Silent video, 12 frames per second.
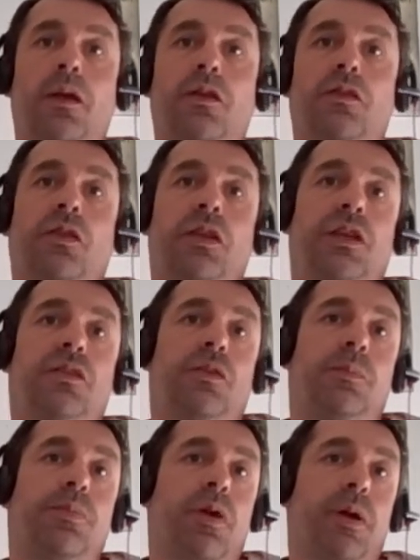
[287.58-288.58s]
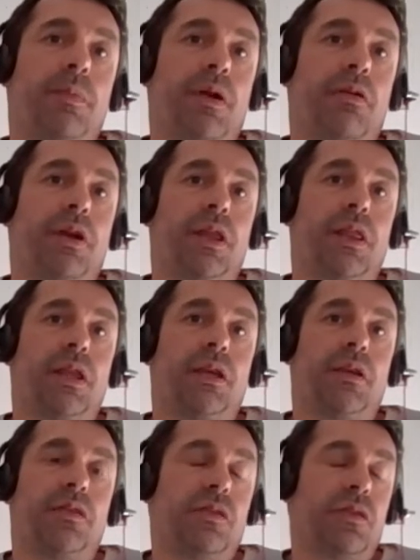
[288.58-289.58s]
So these are primarily
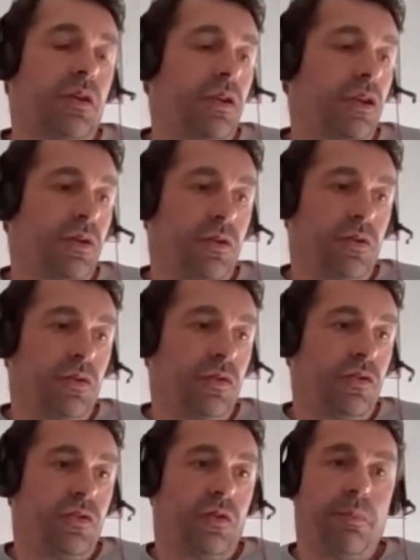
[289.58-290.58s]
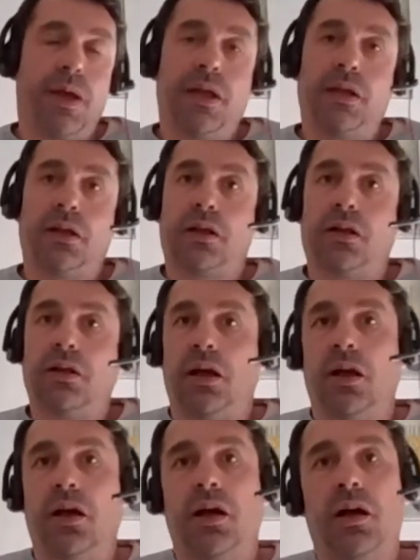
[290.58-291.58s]
things, cement,
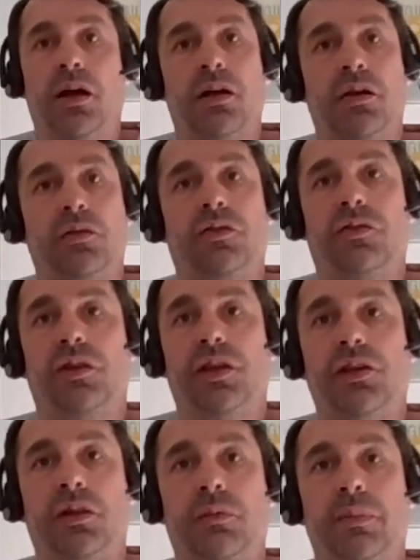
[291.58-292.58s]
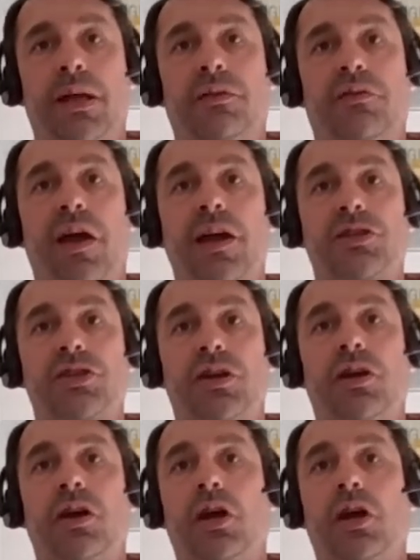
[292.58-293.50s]
steel manufacture,